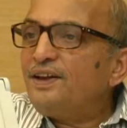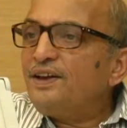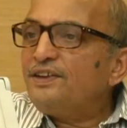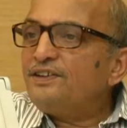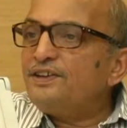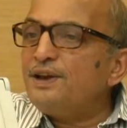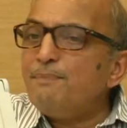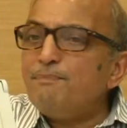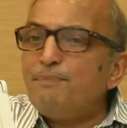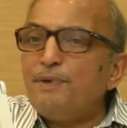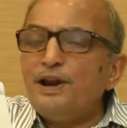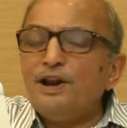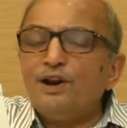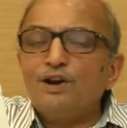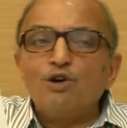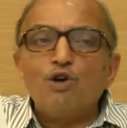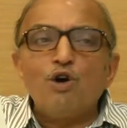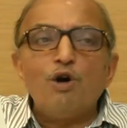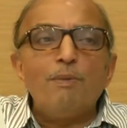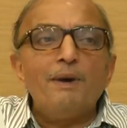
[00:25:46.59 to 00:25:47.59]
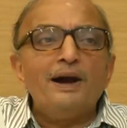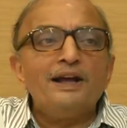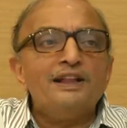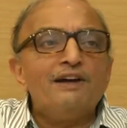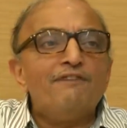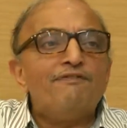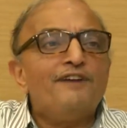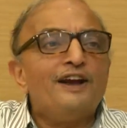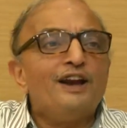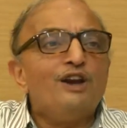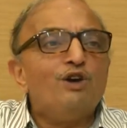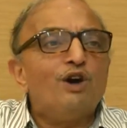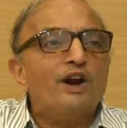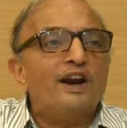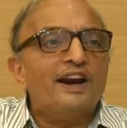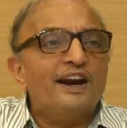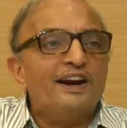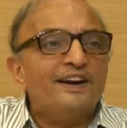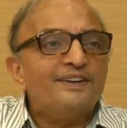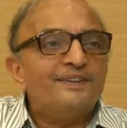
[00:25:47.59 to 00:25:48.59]
Simple, go by the failure
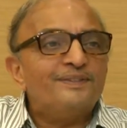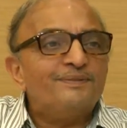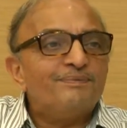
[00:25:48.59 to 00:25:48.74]
rate.